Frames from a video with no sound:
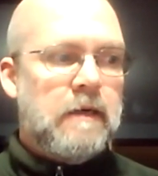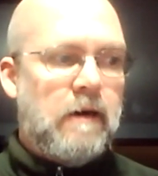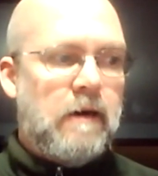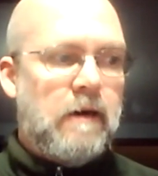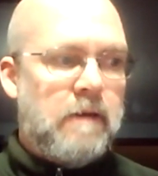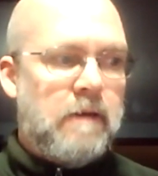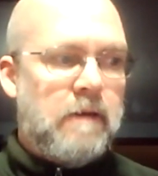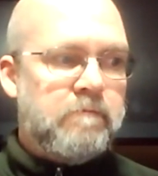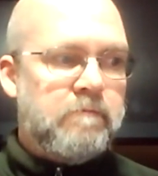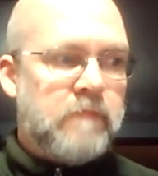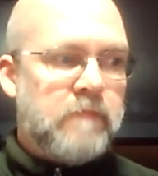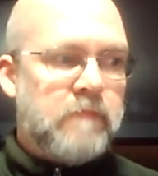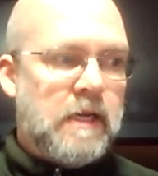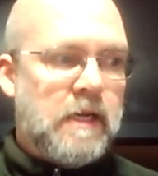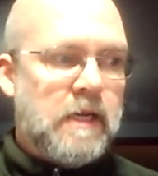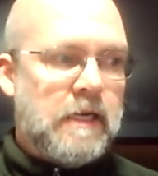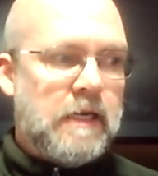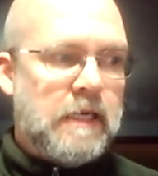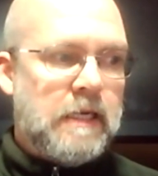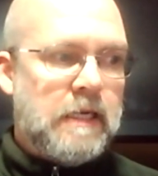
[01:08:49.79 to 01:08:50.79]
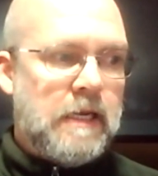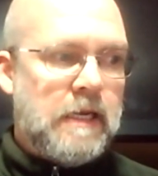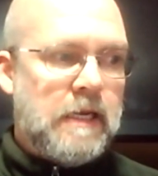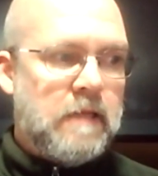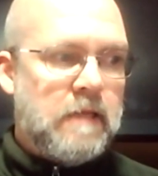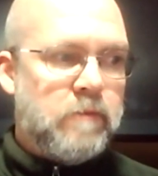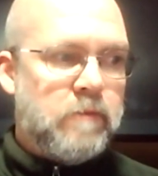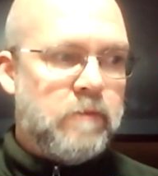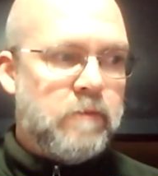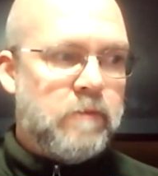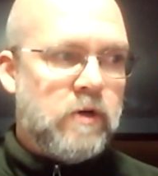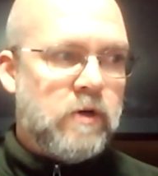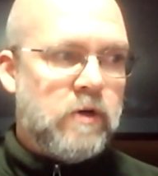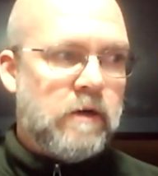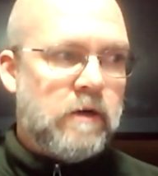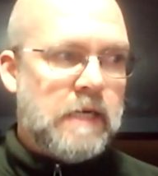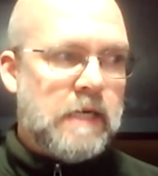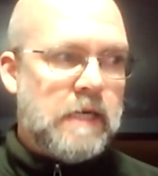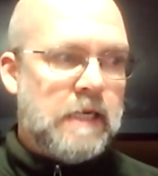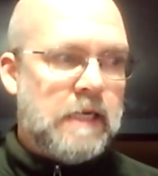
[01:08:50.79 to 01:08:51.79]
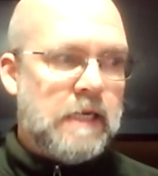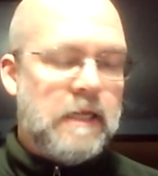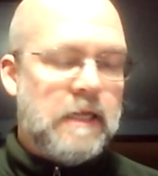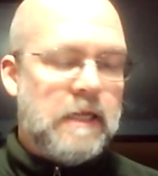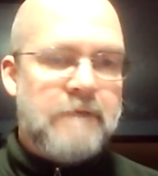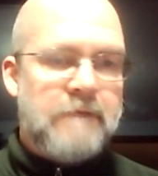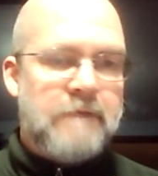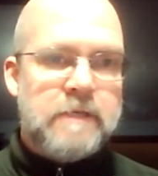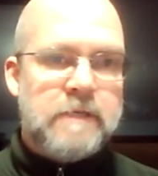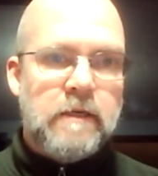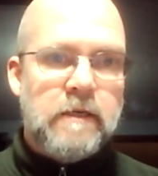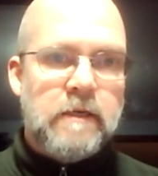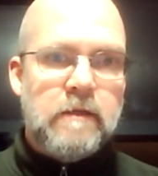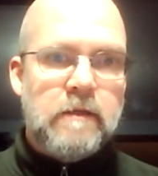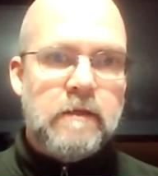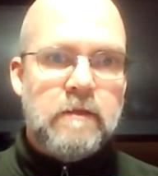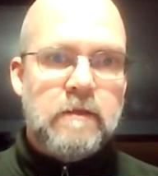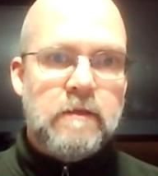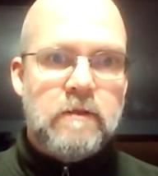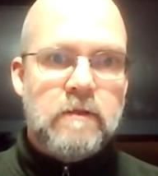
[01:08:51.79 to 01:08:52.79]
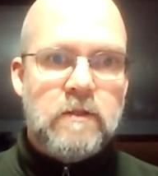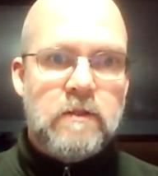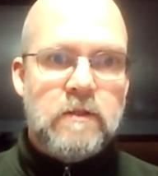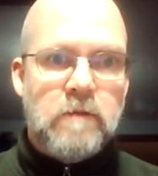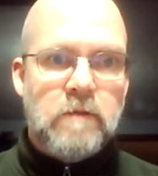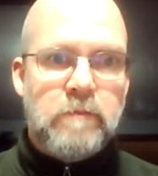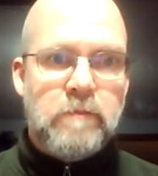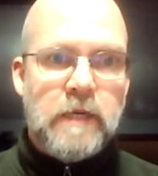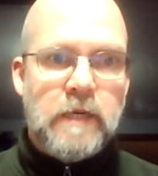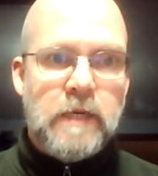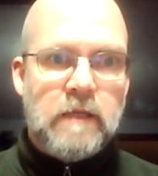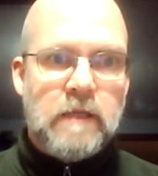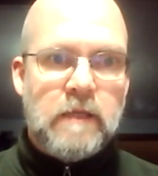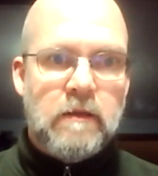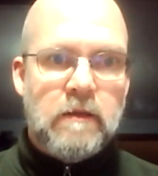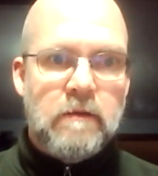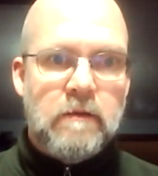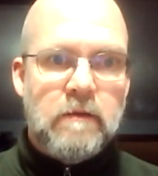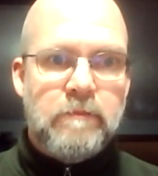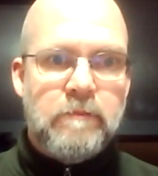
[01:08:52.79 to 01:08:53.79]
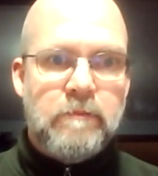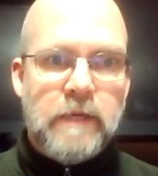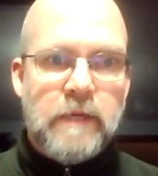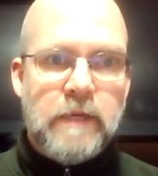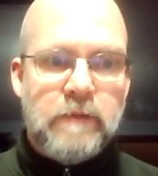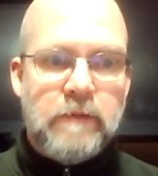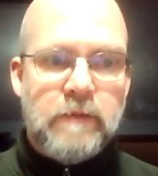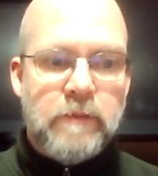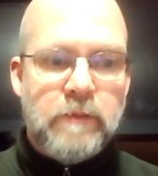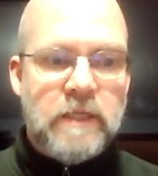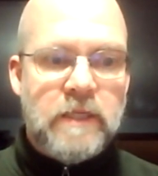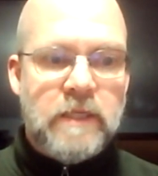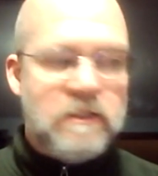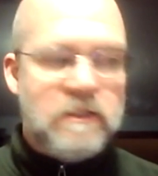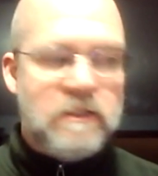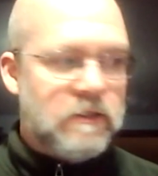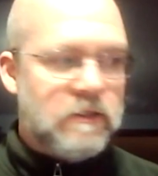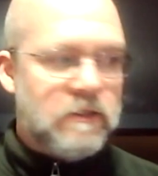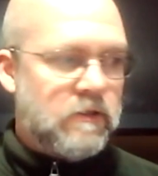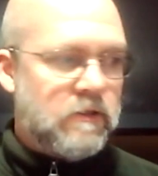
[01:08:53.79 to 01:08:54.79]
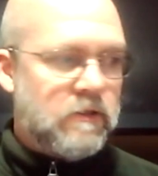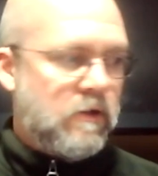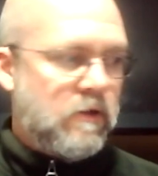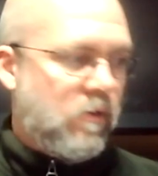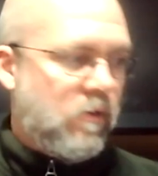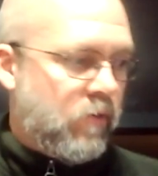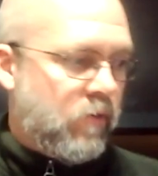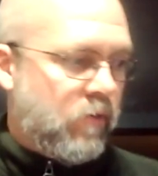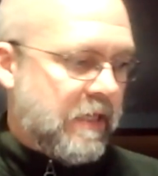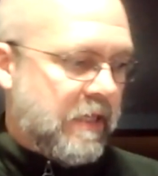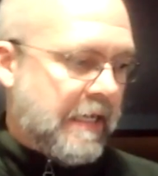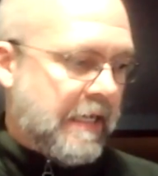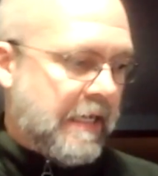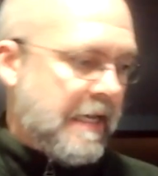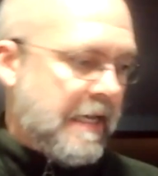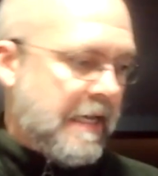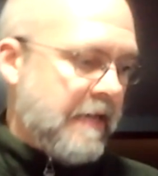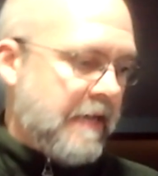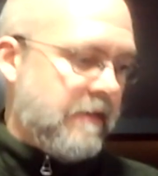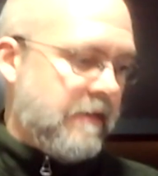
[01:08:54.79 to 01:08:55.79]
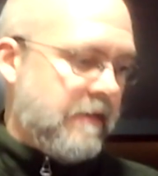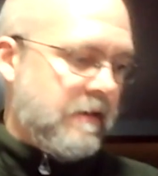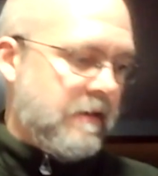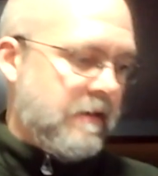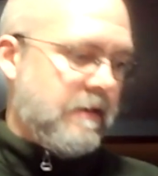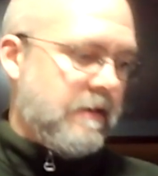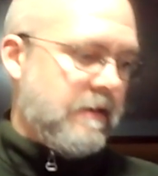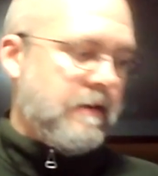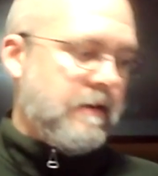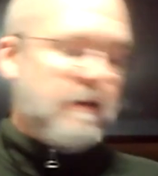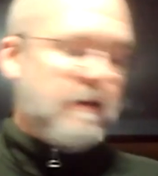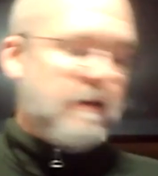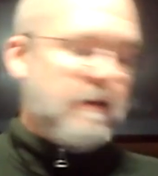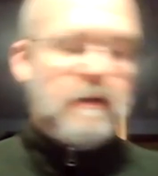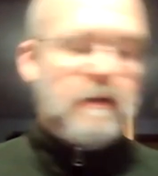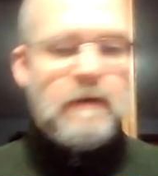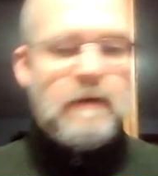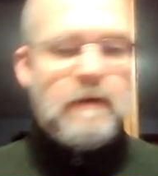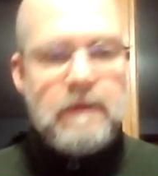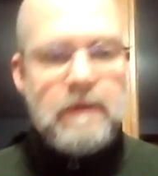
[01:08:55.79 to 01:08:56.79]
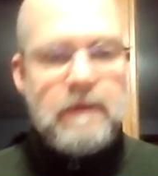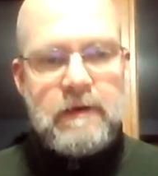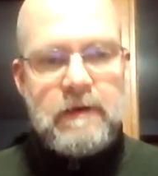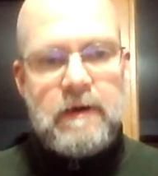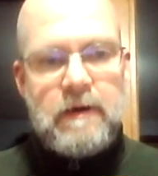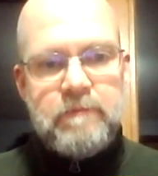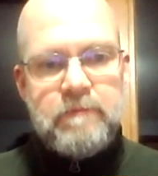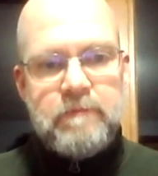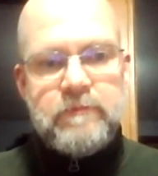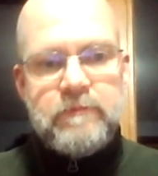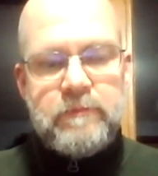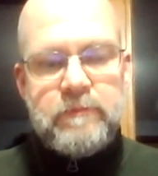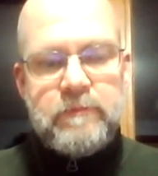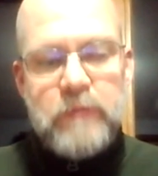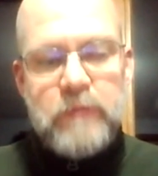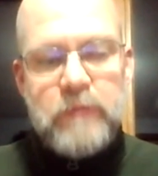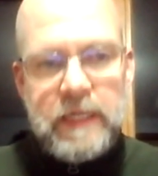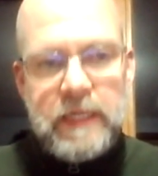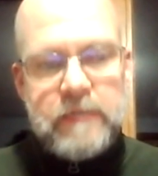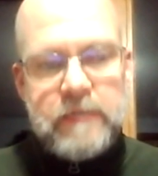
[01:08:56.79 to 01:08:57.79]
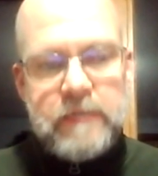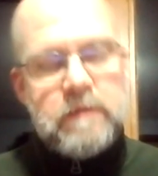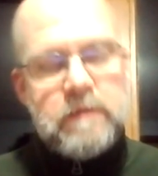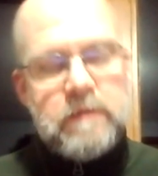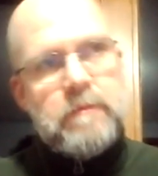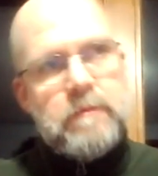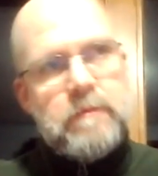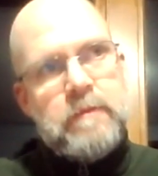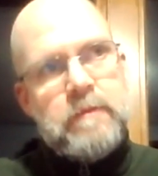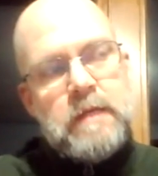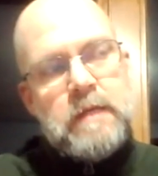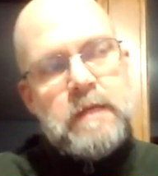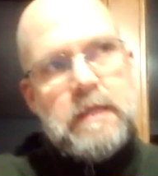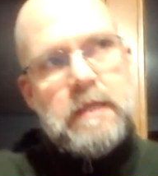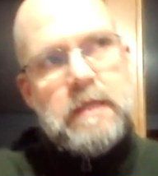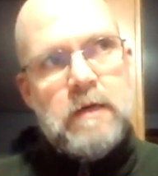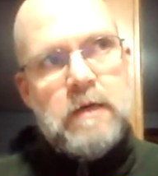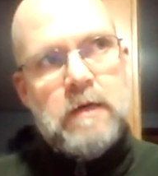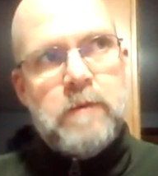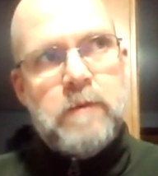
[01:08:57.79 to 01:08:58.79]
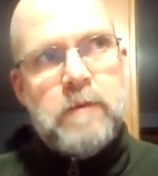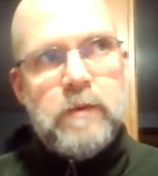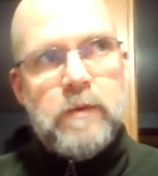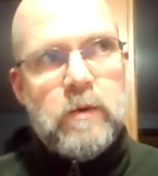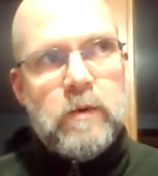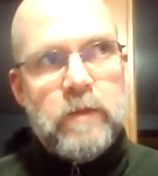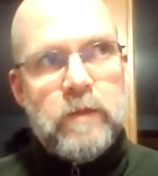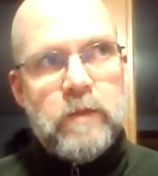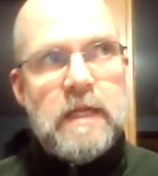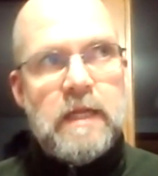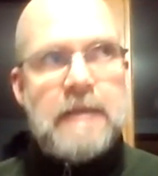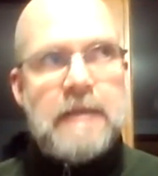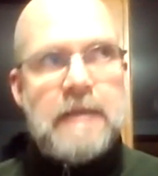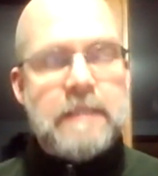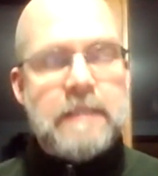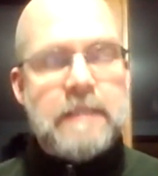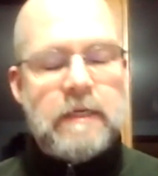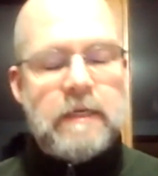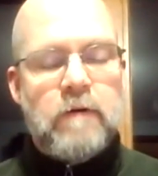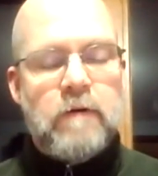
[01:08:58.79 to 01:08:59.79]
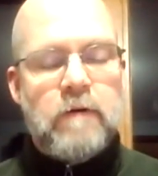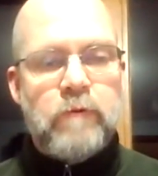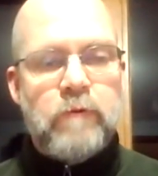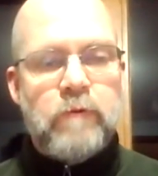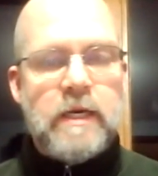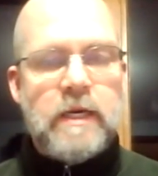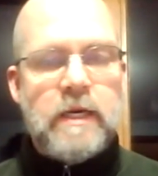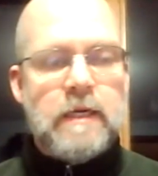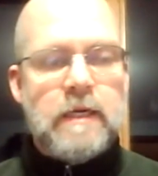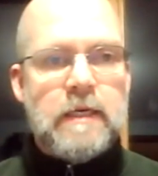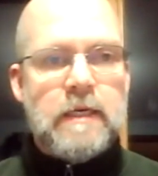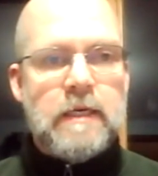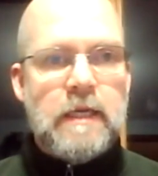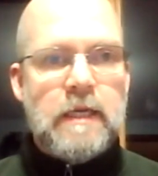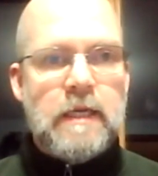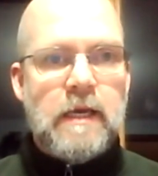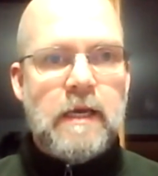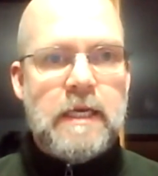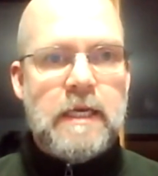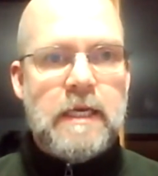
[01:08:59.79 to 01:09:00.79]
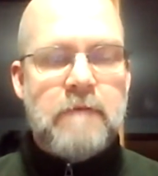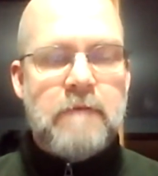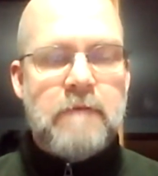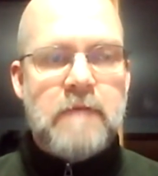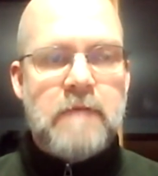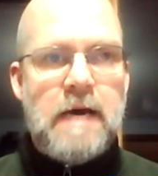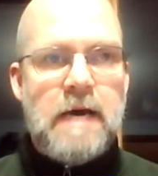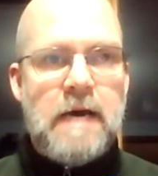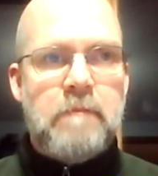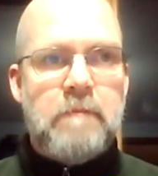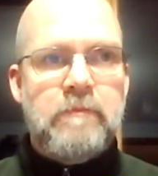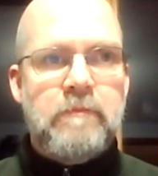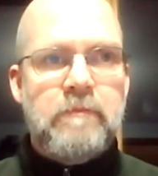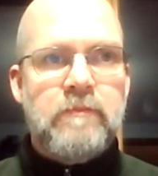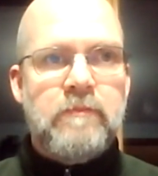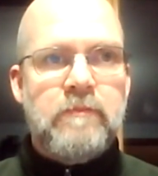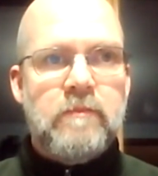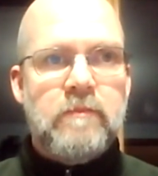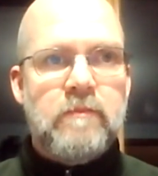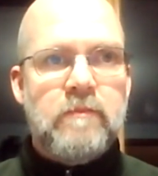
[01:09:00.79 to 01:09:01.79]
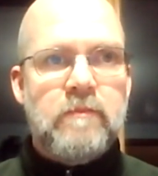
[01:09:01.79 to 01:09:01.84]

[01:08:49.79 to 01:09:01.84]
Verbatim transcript: Um, and and the brook trout are kind of left to to pick pick up the pieces, you know, what they can, and um, but like you know, people are realizing you know if we can give them,